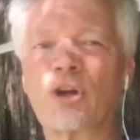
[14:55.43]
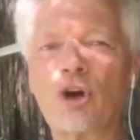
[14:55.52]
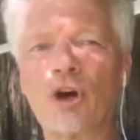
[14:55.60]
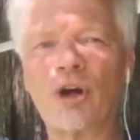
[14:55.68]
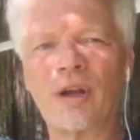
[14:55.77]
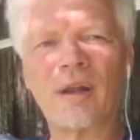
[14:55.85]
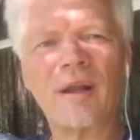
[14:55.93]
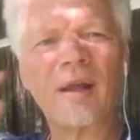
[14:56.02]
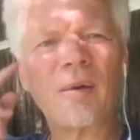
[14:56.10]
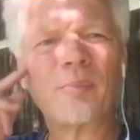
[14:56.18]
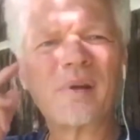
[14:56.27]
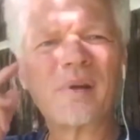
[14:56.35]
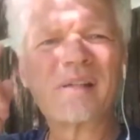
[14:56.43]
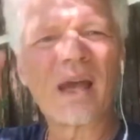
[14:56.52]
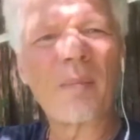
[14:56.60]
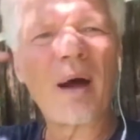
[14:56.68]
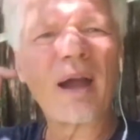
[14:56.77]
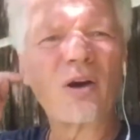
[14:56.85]
Good. Be
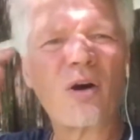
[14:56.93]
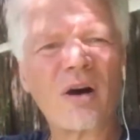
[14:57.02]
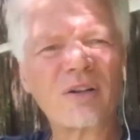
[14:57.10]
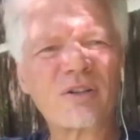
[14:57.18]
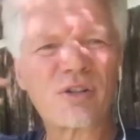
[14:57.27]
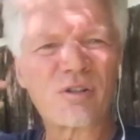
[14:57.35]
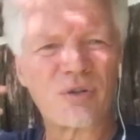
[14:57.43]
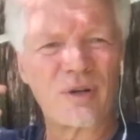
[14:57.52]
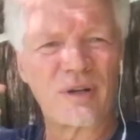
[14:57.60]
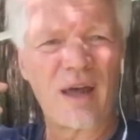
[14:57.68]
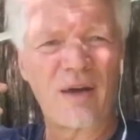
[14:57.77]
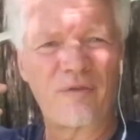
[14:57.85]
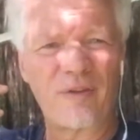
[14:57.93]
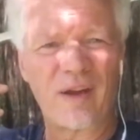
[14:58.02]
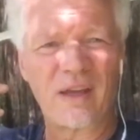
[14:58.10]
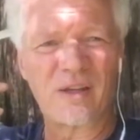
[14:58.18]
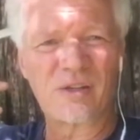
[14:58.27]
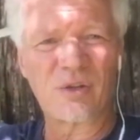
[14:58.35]
semi-conscious during that
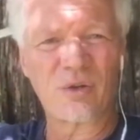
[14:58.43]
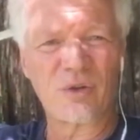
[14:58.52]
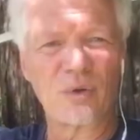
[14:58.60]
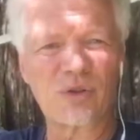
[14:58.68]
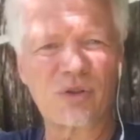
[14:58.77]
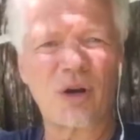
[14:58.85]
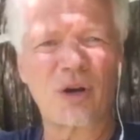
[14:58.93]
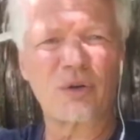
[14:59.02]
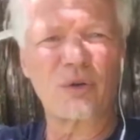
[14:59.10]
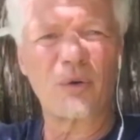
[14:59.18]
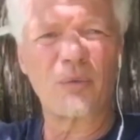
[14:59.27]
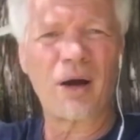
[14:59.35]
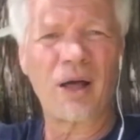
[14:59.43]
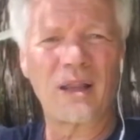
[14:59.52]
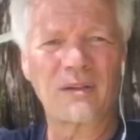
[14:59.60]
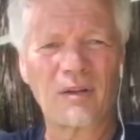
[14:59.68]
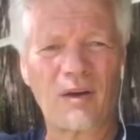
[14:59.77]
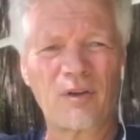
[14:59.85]
phase so you don't start throwing
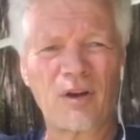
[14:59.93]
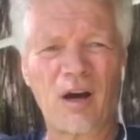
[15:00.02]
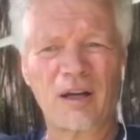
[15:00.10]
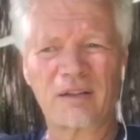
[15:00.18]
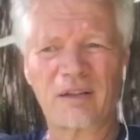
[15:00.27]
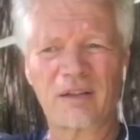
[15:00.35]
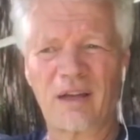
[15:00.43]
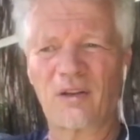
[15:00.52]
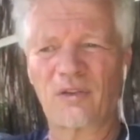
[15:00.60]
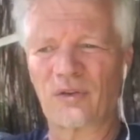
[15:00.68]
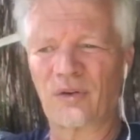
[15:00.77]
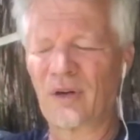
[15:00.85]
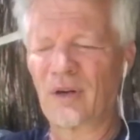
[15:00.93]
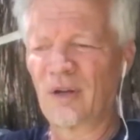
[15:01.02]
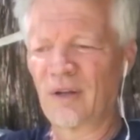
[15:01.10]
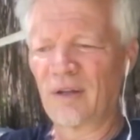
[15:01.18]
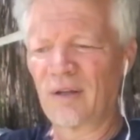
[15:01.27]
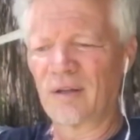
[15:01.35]
Molotov cocktails or,
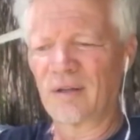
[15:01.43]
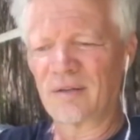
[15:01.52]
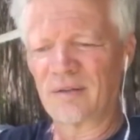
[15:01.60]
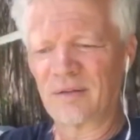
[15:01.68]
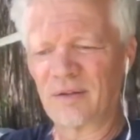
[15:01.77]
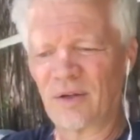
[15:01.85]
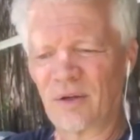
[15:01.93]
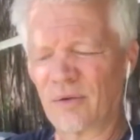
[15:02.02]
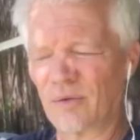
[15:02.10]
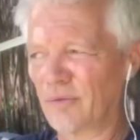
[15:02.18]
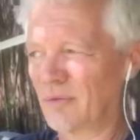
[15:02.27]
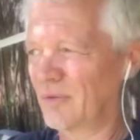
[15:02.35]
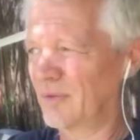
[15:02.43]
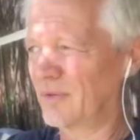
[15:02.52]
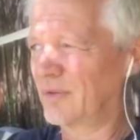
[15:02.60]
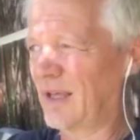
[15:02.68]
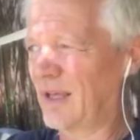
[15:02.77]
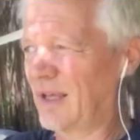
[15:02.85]
you know,
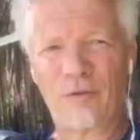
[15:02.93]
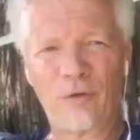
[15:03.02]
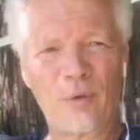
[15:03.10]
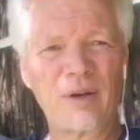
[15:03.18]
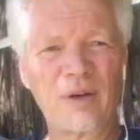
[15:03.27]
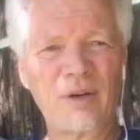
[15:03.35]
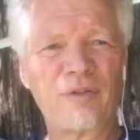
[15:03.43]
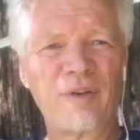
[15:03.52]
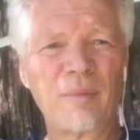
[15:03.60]
telling everyone in your